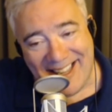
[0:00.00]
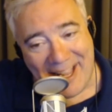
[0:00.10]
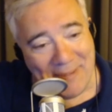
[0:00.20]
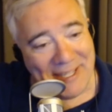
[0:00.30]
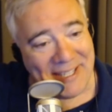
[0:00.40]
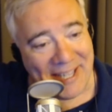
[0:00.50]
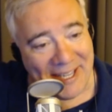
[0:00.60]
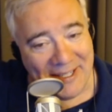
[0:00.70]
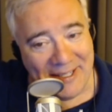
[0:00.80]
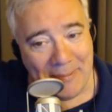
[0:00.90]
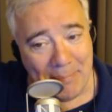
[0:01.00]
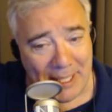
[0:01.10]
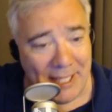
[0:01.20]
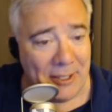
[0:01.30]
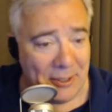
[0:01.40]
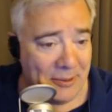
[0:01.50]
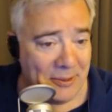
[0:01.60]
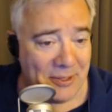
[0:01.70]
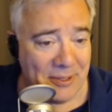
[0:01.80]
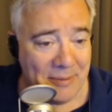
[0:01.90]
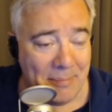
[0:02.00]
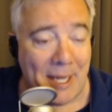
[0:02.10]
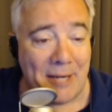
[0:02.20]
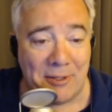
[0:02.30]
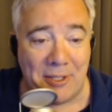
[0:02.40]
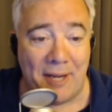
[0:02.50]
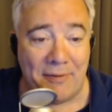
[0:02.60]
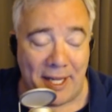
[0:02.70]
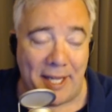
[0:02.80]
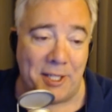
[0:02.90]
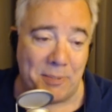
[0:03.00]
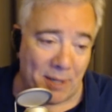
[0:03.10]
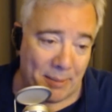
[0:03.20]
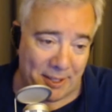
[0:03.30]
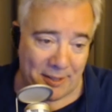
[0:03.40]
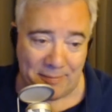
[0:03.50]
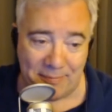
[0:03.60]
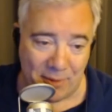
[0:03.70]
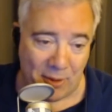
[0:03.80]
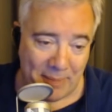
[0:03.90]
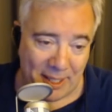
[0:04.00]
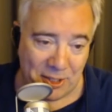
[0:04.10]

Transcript: MSN, Bing News, Microsoft Edge, probably the homepage.